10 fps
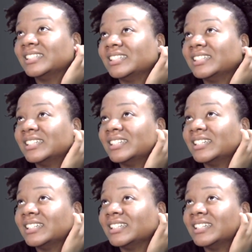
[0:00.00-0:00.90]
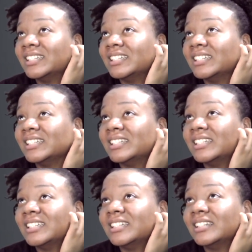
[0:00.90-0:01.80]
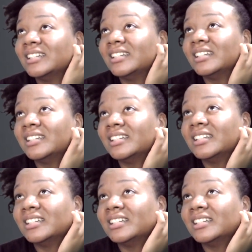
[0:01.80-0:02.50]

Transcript: (silent)